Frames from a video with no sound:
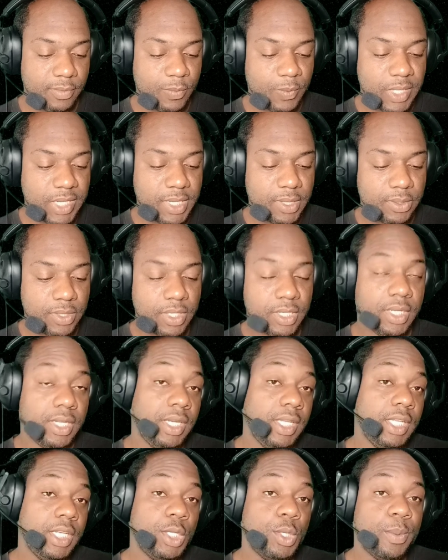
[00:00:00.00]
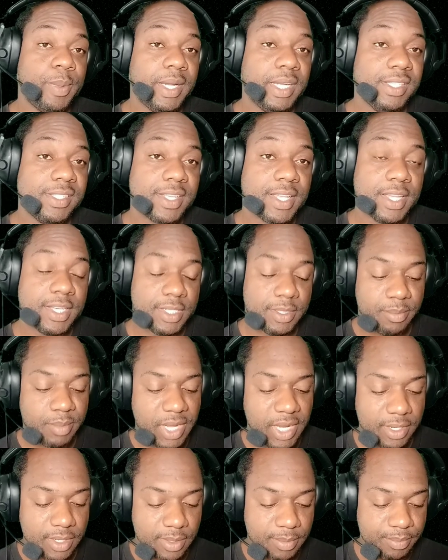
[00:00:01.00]
Way out in the lead. Nobody's catching
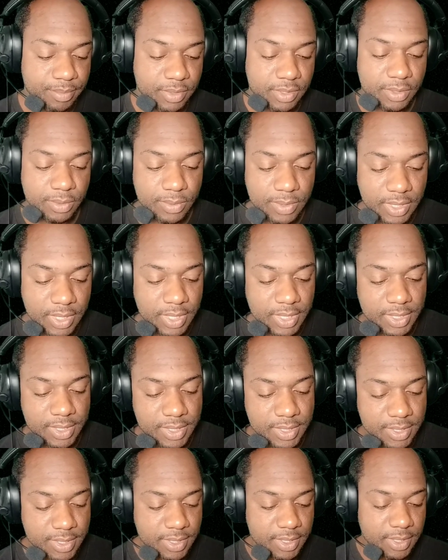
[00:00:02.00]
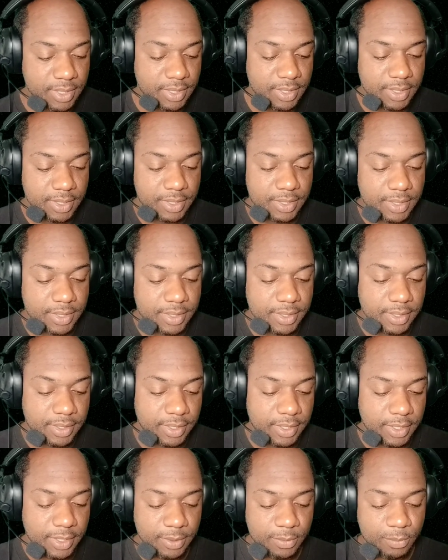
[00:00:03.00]
back up to us.
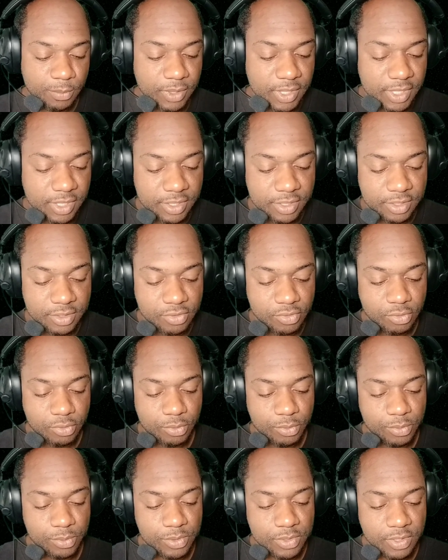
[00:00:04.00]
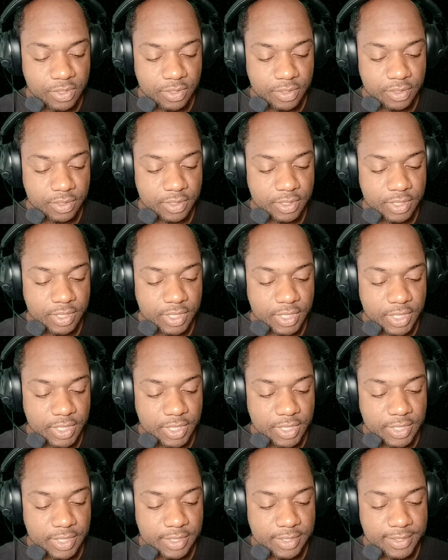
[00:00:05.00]
And we could just cruise on
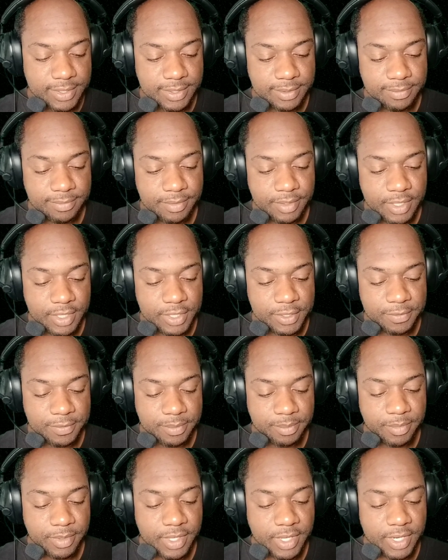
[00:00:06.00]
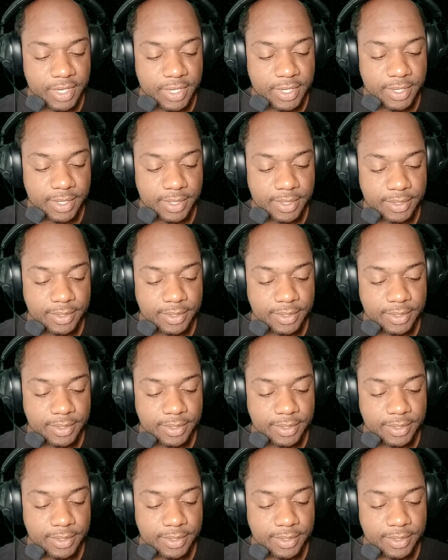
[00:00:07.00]
to finish from there.